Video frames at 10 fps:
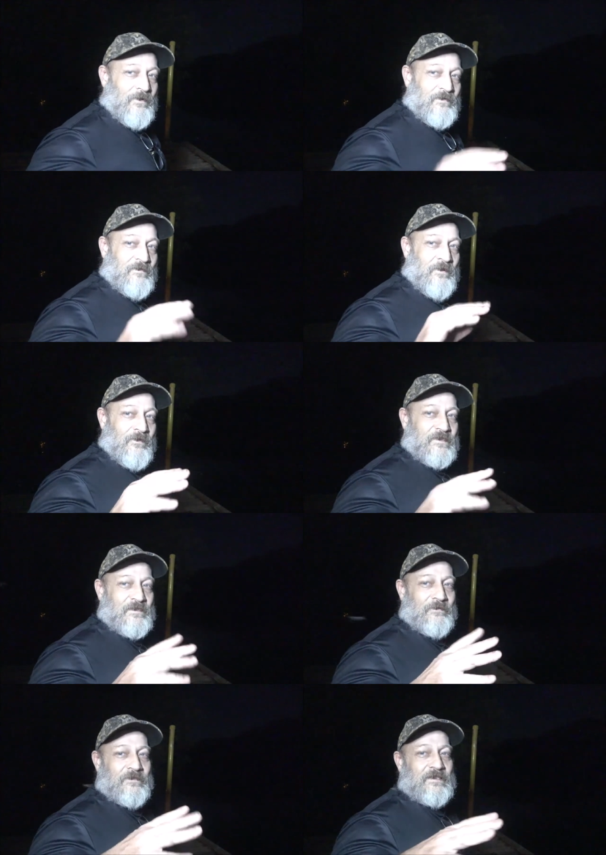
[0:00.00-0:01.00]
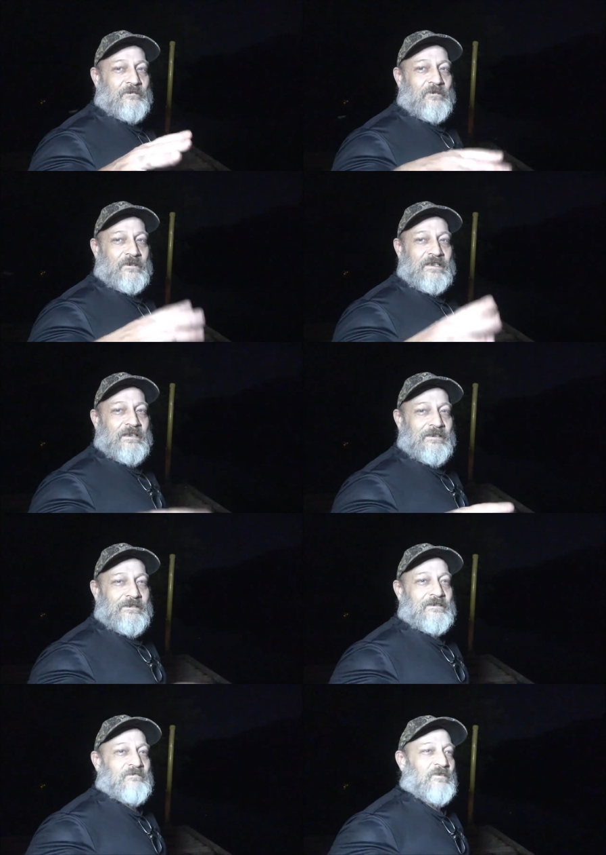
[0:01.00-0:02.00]
the, all the stories I'm going to tell you
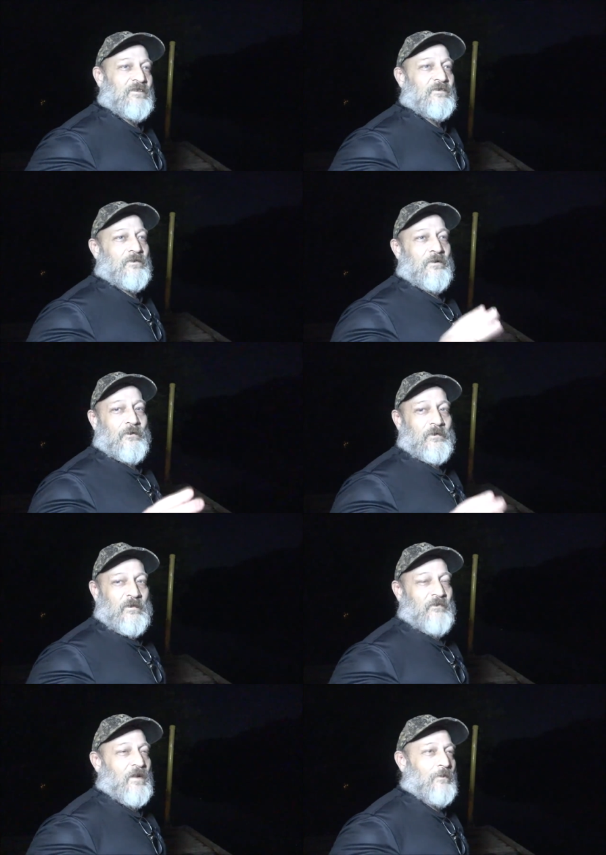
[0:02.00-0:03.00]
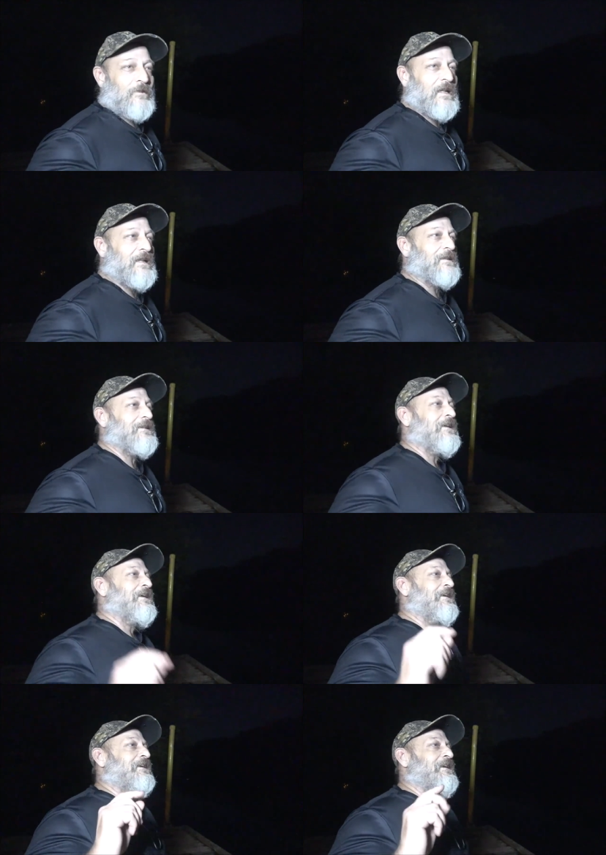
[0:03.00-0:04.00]
this month are all going to be fabricated.
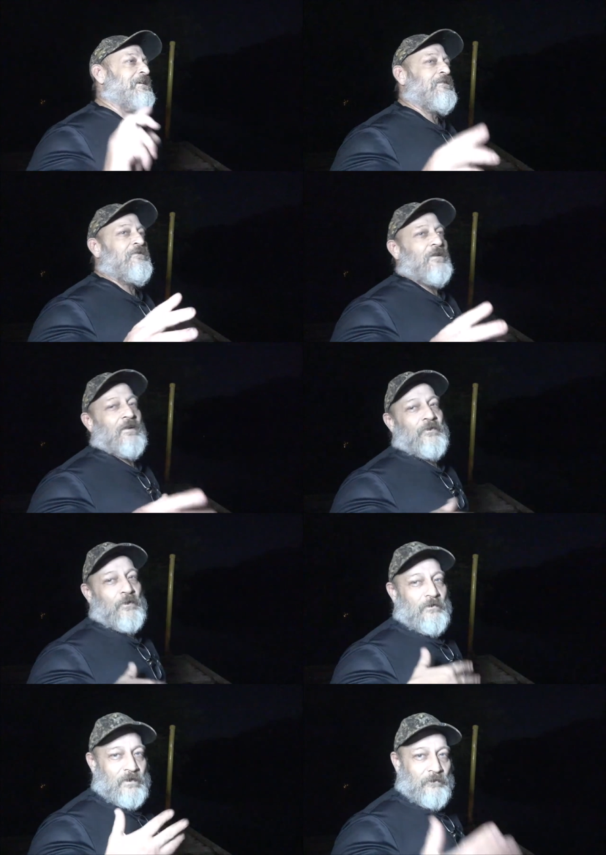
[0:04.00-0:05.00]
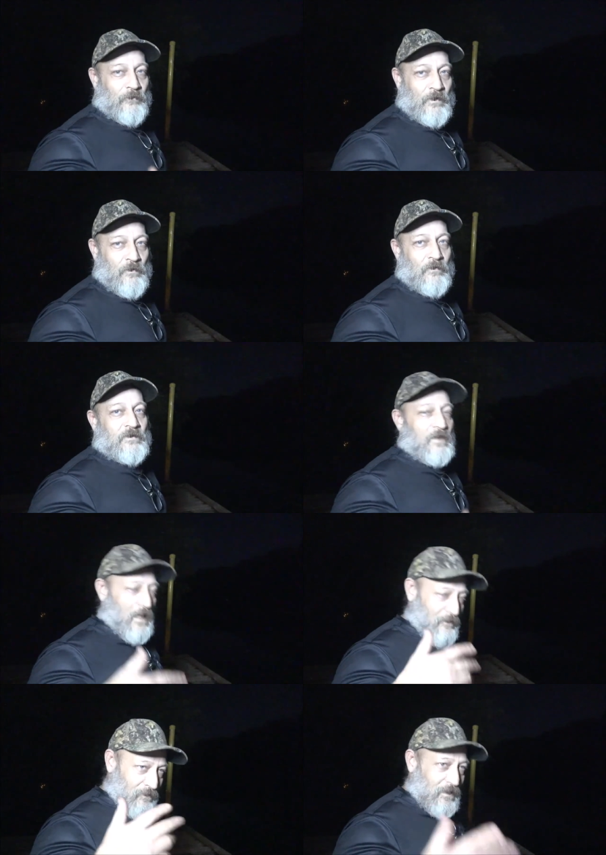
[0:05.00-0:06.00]
If I throw in a real one,
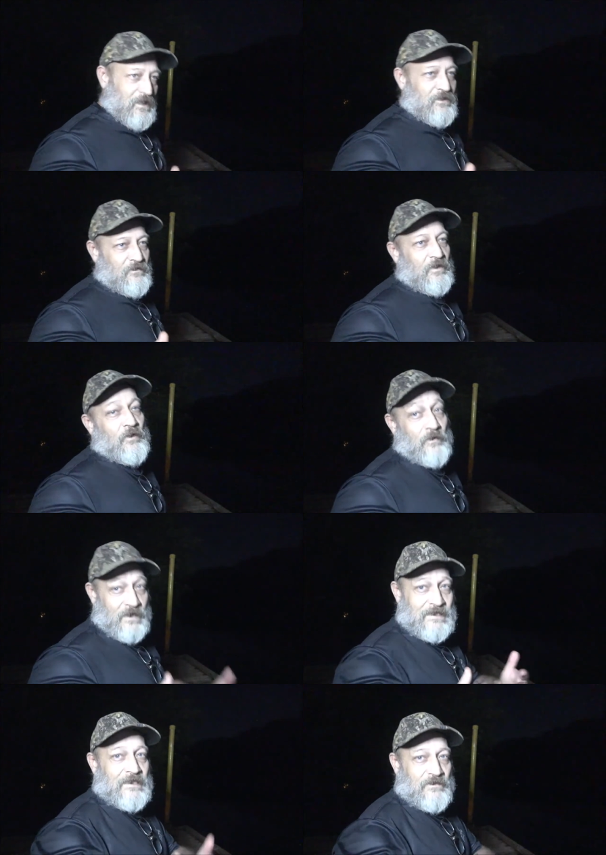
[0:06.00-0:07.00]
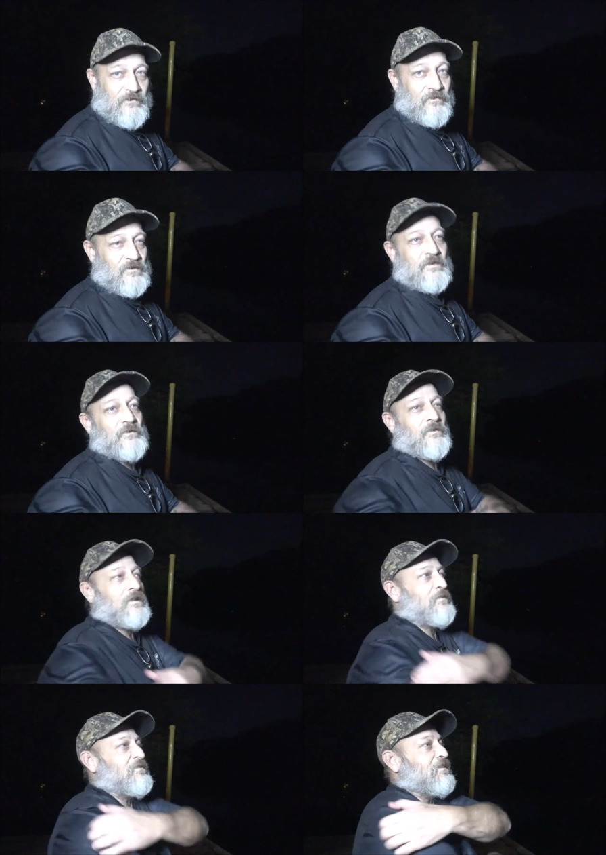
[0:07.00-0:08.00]
I will let you know it's a true
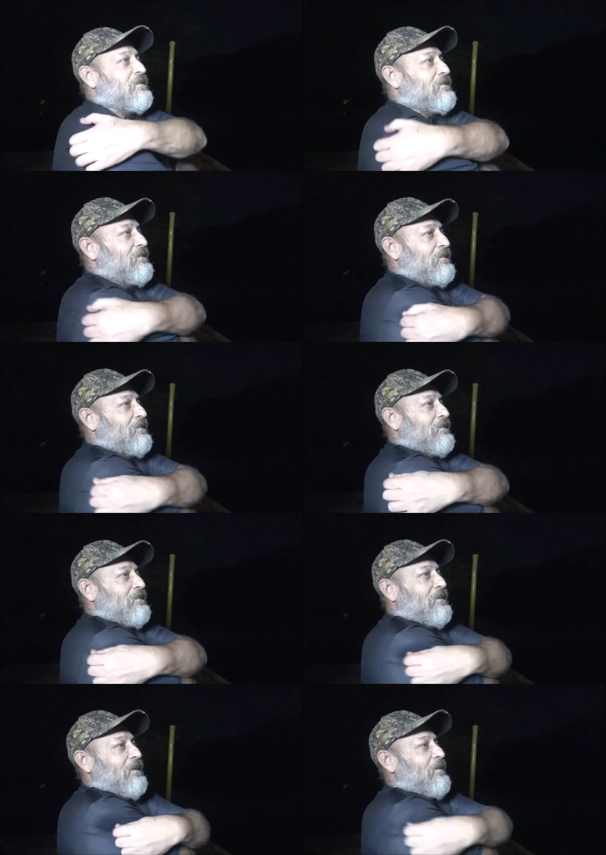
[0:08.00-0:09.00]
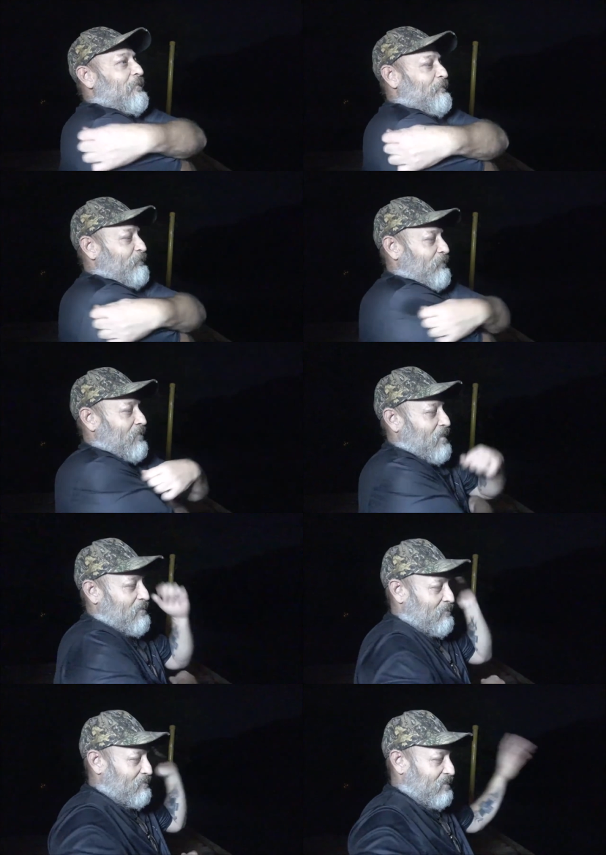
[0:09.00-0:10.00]
story, but... Um,
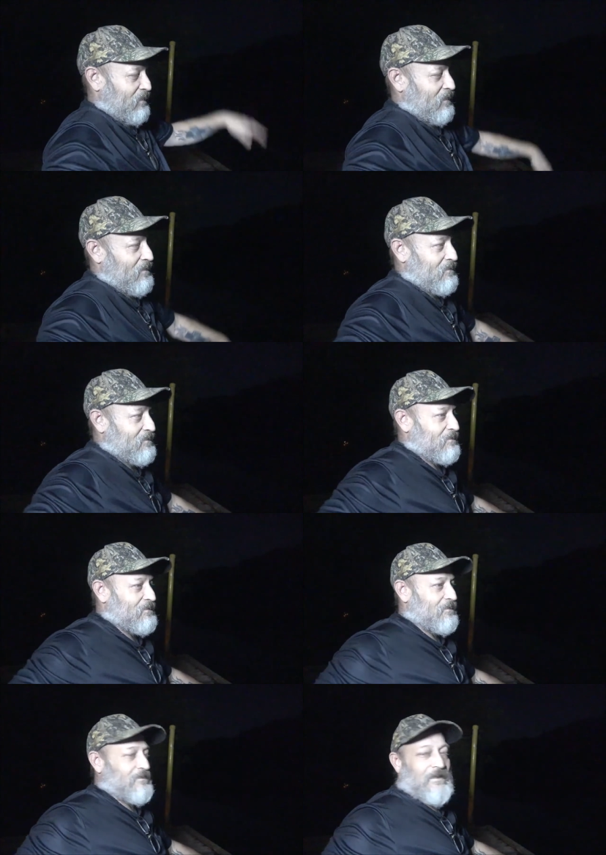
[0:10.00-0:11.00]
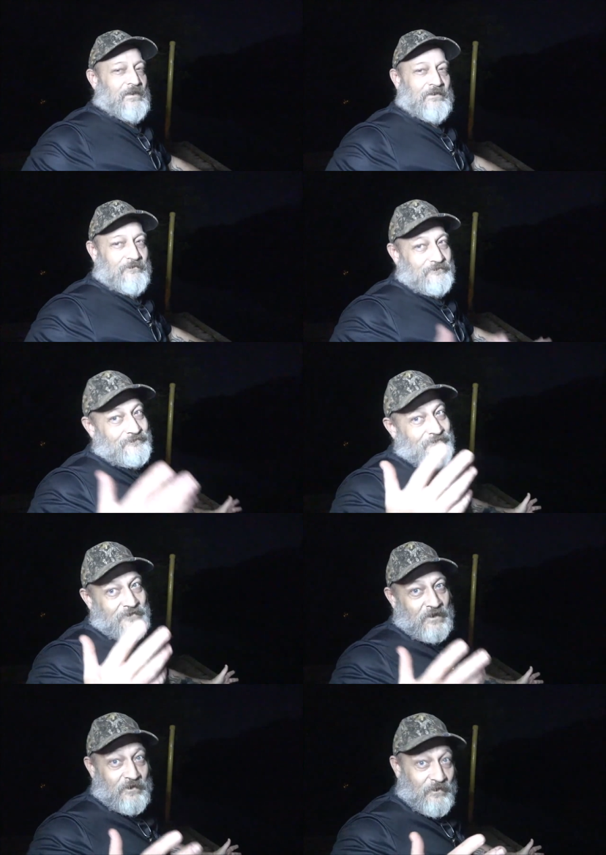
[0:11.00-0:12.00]
but yeah, this is that,
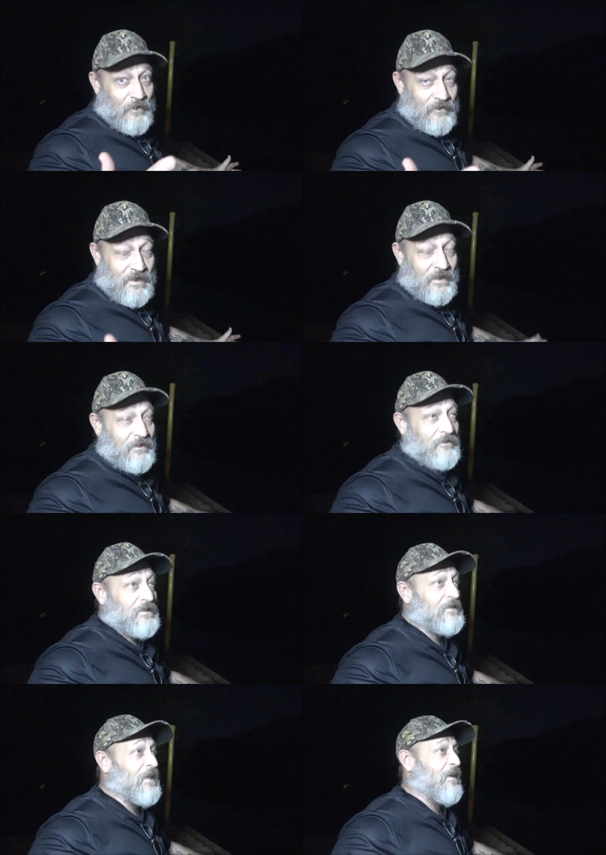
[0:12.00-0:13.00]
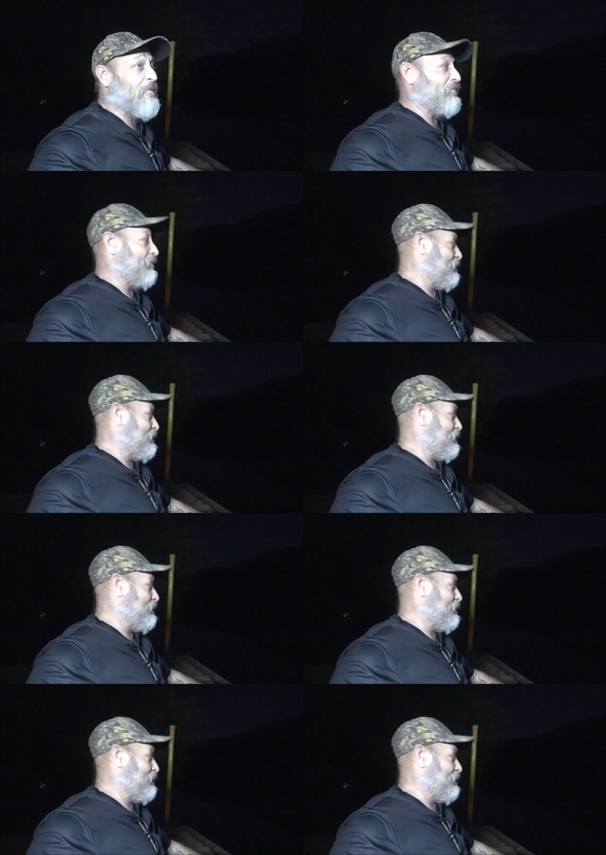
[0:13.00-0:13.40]
you know, as far as I know, didn't happen,